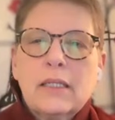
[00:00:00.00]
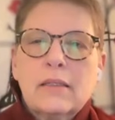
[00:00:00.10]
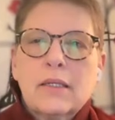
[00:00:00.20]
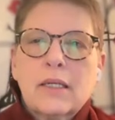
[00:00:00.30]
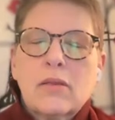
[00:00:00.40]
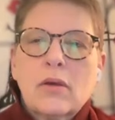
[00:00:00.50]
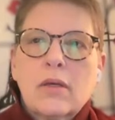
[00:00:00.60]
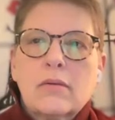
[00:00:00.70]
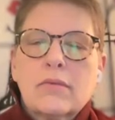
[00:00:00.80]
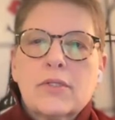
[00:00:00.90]
and I
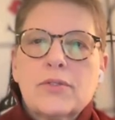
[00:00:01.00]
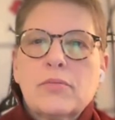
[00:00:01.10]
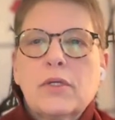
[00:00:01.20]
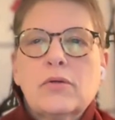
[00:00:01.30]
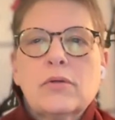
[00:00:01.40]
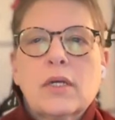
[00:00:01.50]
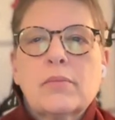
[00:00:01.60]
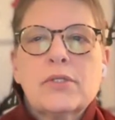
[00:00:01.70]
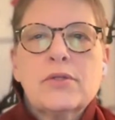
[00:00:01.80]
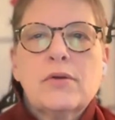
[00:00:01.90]
thought this would be a good
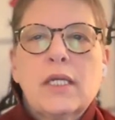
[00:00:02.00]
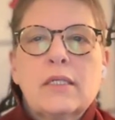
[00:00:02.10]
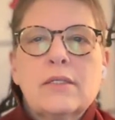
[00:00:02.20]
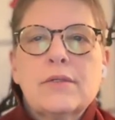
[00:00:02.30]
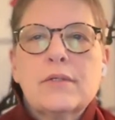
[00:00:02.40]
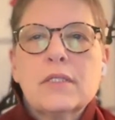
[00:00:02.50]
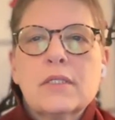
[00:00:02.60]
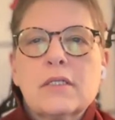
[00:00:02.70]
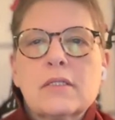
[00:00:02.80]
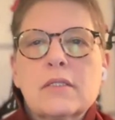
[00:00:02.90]
opportunity to
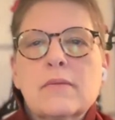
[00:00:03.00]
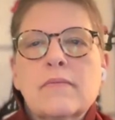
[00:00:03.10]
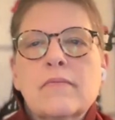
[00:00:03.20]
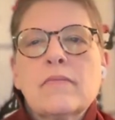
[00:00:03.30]
discuss it.